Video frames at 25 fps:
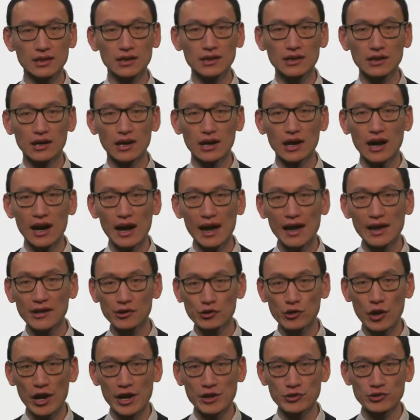A higher
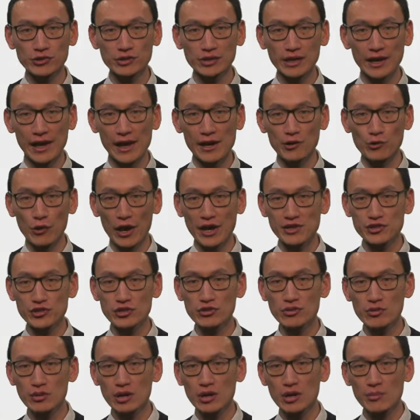gear ratio
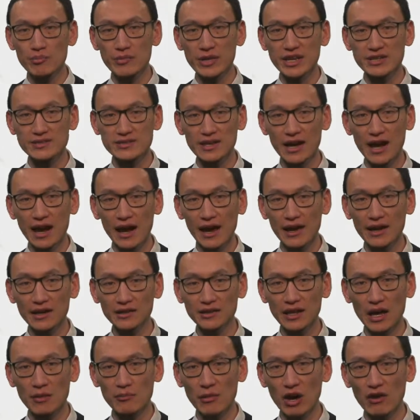means higher
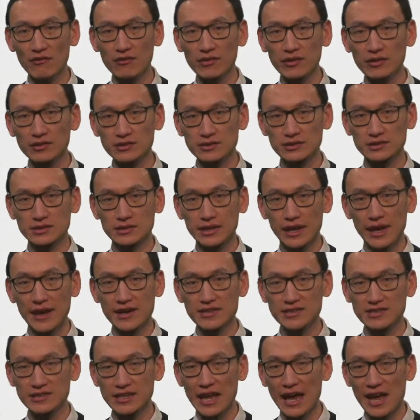number of gear
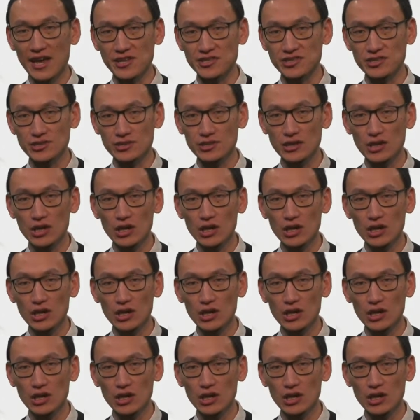stages,